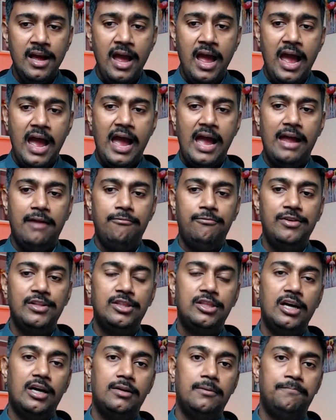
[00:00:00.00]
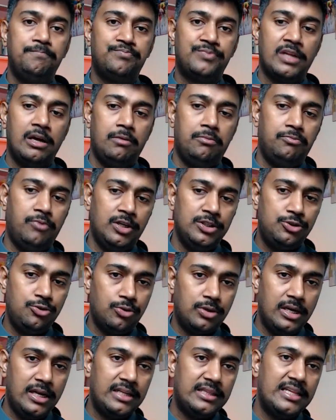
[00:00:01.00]
And with the once you
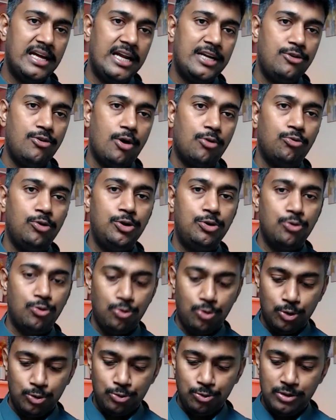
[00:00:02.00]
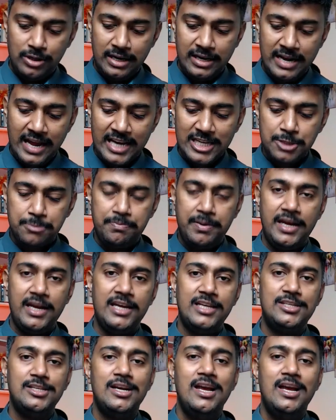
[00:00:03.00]
click that, you are going to go to the next page,